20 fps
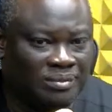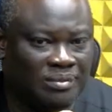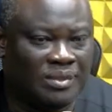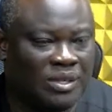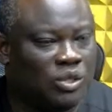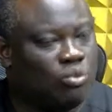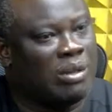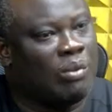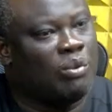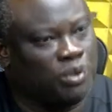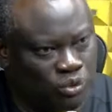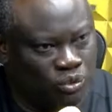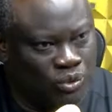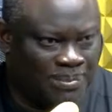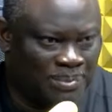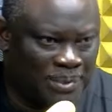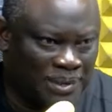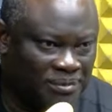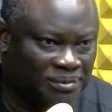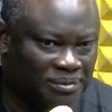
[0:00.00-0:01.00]
So what else you are
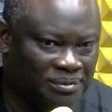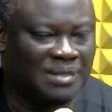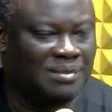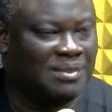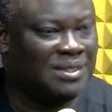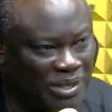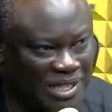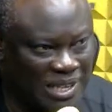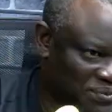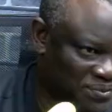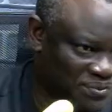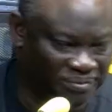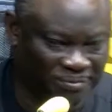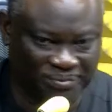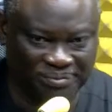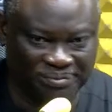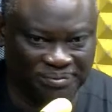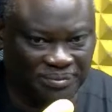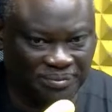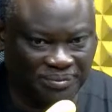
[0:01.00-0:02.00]
doing?
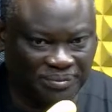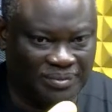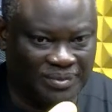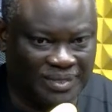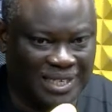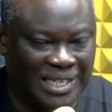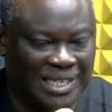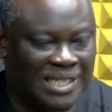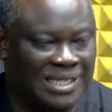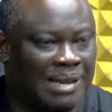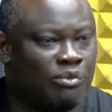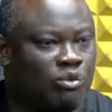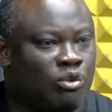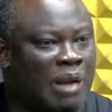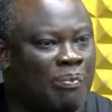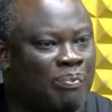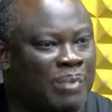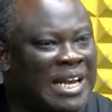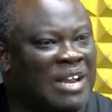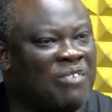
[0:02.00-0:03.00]
It is time to
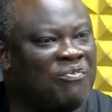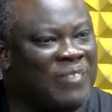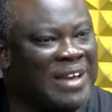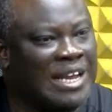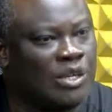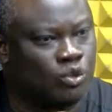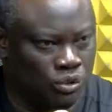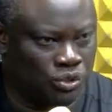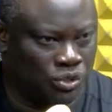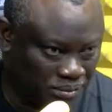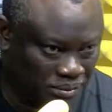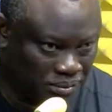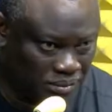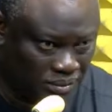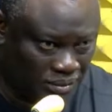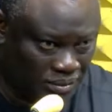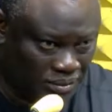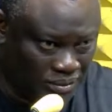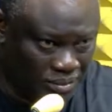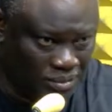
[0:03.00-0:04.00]
apply the final solution.
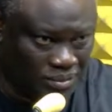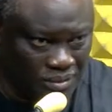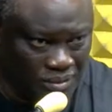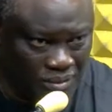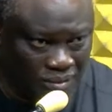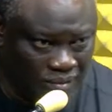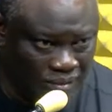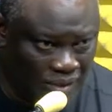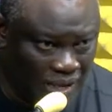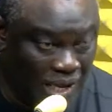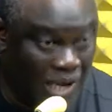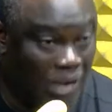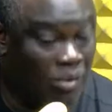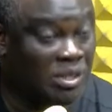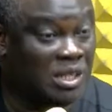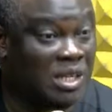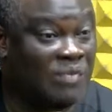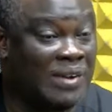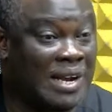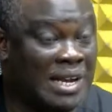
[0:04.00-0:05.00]
And what is
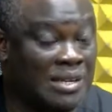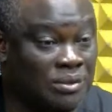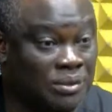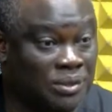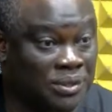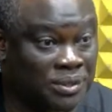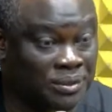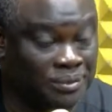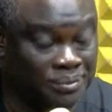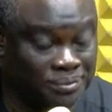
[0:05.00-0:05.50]
the final solution?